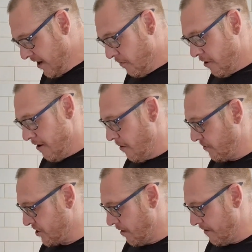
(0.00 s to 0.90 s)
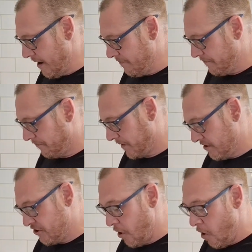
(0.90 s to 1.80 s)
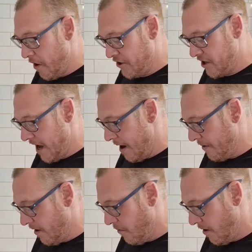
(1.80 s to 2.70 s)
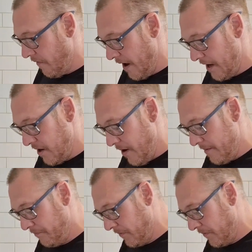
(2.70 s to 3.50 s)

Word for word: We're up to now. Storage, yeah, we don't want that, do we?